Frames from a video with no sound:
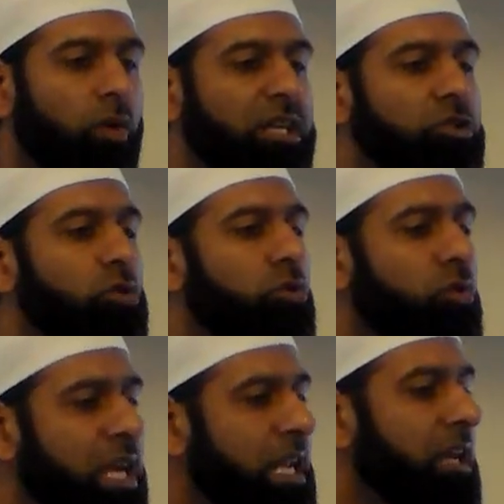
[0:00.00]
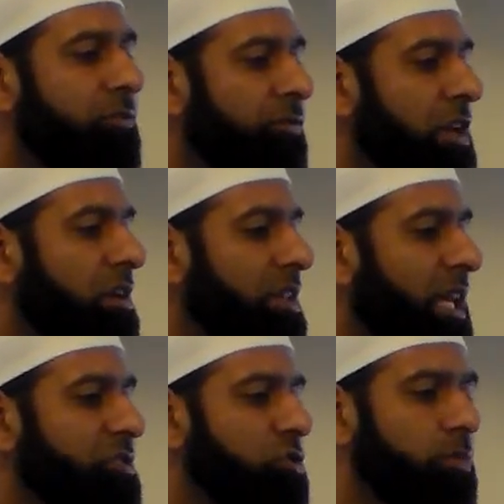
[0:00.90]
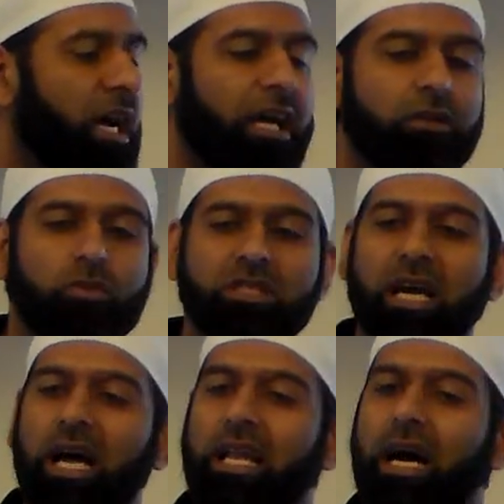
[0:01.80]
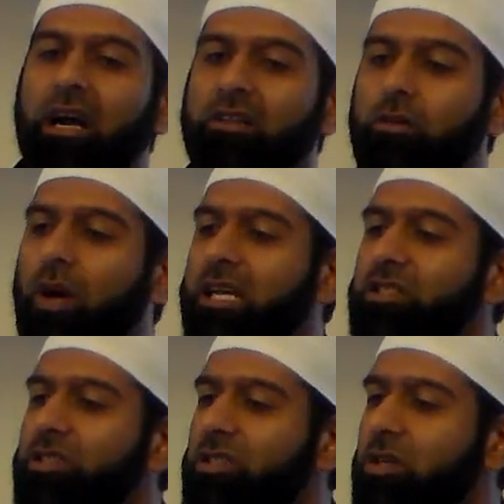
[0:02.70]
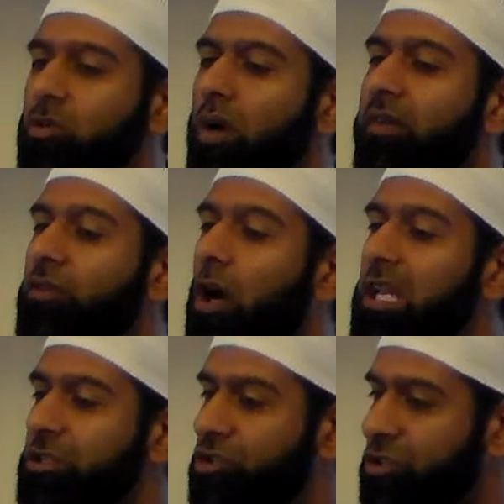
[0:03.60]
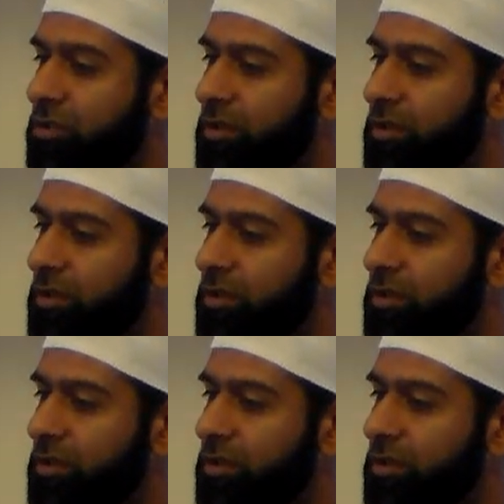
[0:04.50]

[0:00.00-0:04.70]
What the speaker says: The ones who really fear Allah subhanahu wa ta'ala are the ones who have knowledge.